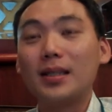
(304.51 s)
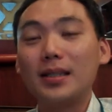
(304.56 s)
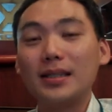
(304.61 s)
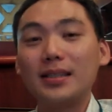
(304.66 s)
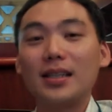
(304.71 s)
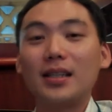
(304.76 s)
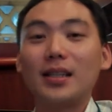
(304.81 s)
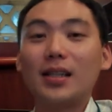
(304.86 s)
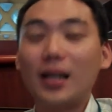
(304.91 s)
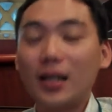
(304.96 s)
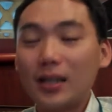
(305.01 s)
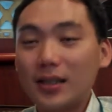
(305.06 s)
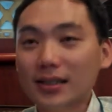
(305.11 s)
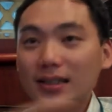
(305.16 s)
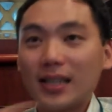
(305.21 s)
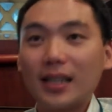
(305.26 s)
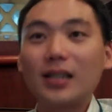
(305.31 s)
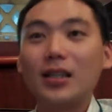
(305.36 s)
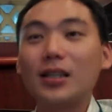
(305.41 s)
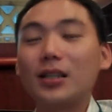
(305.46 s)
This entire
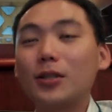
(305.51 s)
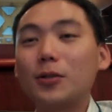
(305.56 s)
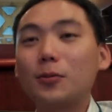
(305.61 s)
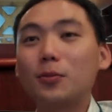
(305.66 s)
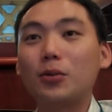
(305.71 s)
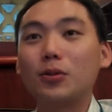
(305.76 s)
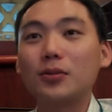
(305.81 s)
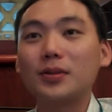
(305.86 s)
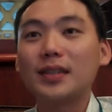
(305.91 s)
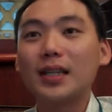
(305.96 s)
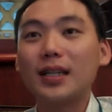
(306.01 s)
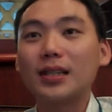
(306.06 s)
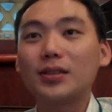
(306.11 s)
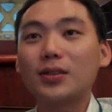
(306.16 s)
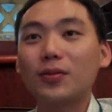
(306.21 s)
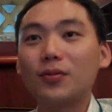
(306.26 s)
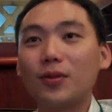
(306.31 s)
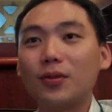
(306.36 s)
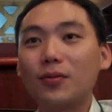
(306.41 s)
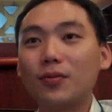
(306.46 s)
cyclical
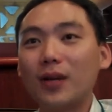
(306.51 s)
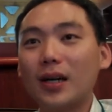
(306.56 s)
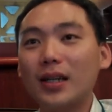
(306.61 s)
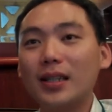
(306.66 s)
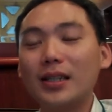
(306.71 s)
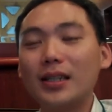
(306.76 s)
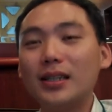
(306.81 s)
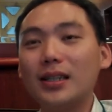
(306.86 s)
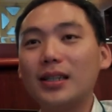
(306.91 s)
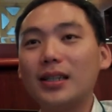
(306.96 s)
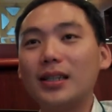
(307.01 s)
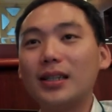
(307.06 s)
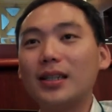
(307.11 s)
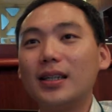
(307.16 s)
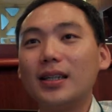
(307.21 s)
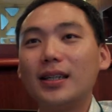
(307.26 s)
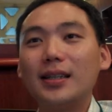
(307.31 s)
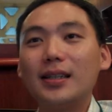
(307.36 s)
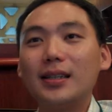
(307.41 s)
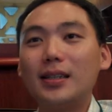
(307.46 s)
process of refining
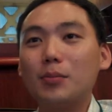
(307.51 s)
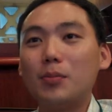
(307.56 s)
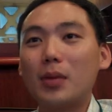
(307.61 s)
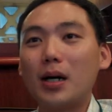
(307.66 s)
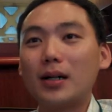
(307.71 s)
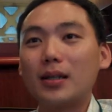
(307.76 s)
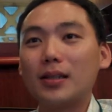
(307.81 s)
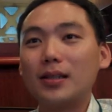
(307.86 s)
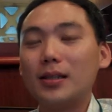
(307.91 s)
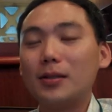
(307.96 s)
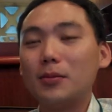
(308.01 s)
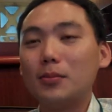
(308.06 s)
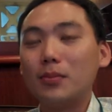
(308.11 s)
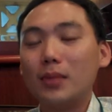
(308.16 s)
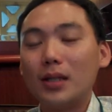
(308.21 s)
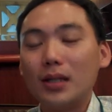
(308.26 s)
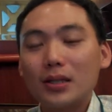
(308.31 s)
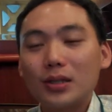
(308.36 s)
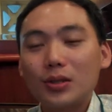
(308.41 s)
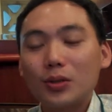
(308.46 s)
the
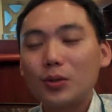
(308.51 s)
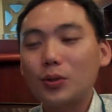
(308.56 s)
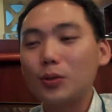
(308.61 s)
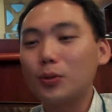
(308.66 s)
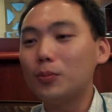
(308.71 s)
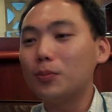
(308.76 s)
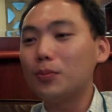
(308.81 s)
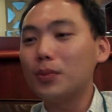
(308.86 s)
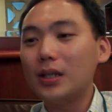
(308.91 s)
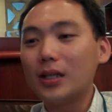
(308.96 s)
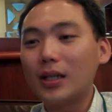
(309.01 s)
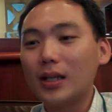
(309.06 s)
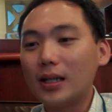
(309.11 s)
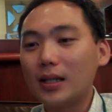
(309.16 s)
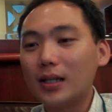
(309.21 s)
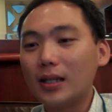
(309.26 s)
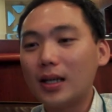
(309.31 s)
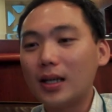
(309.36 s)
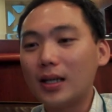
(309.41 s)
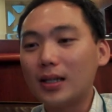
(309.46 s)
marketing mix could
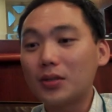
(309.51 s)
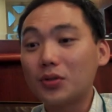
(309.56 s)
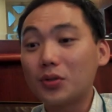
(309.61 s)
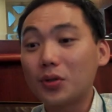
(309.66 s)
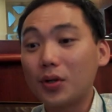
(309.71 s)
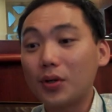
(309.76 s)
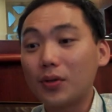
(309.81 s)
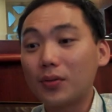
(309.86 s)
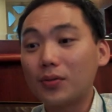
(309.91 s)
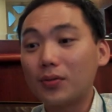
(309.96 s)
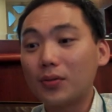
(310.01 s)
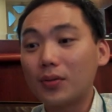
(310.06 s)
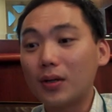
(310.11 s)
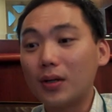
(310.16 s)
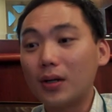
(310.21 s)
be a case of